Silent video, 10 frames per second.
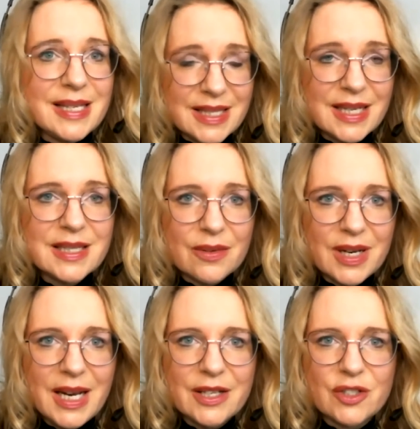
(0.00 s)
an
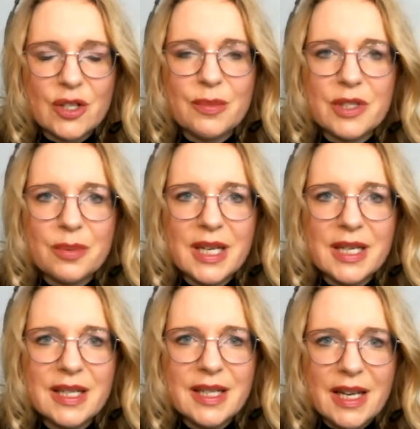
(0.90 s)
interrelation
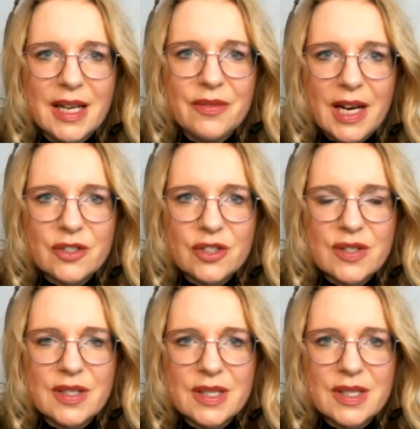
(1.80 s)
between
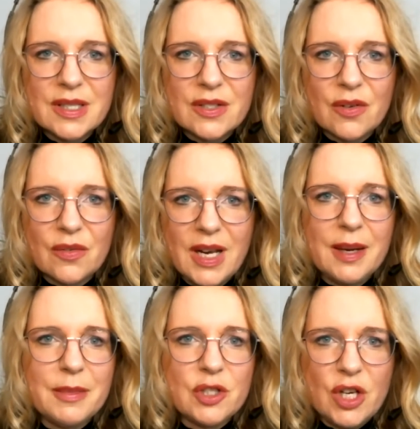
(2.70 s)
infectious diseases of
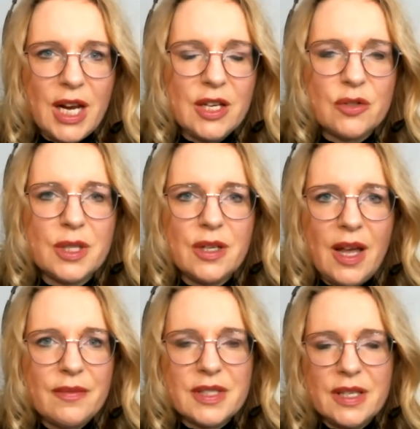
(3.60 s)
climate change.
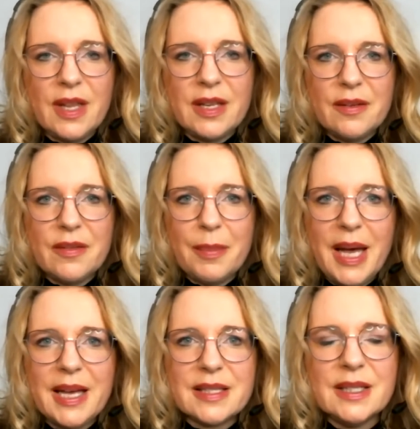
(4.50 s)
We have seen that in the
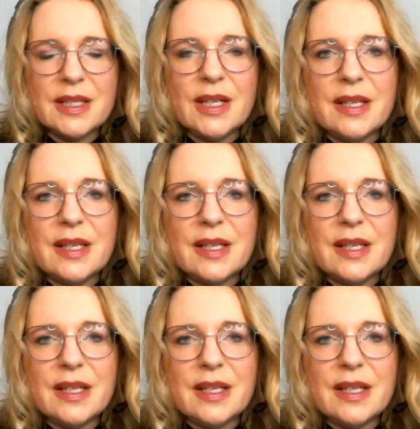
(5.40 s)
past.